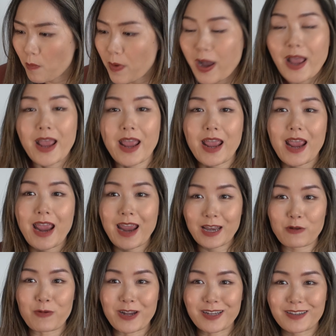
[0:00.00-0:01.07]
But
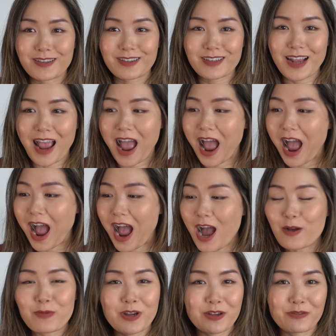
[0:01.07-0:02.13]
anyways,
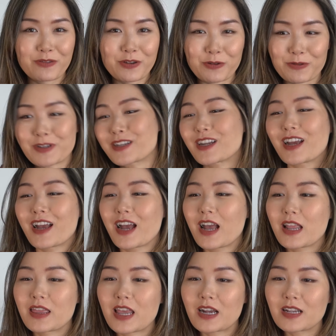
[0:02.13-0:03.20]
I'm confused.
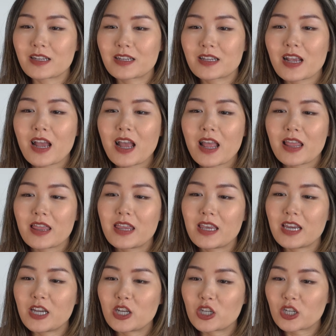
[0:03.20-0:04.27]
Does
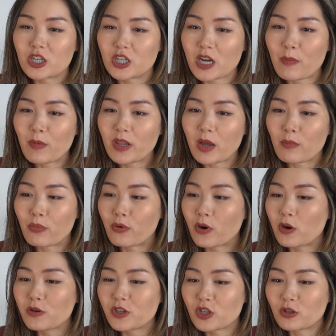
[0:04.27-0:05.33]
the Gemini
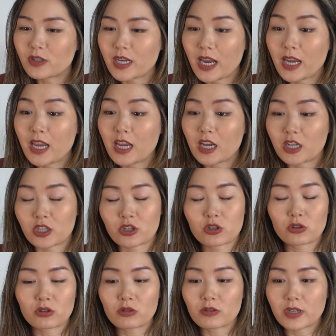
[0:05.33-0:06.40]
Pro still taking
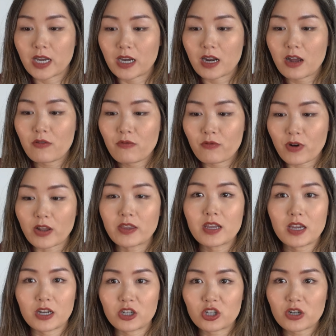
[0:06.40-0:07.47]
external data from
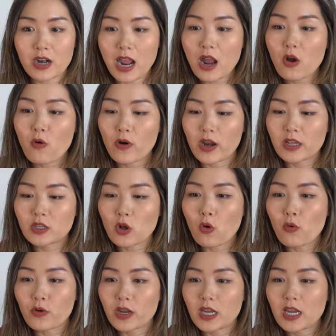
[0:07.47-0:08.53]
the internet, or it's
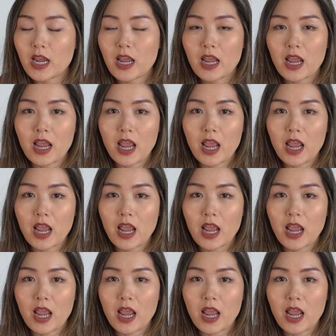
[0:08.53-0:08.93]
only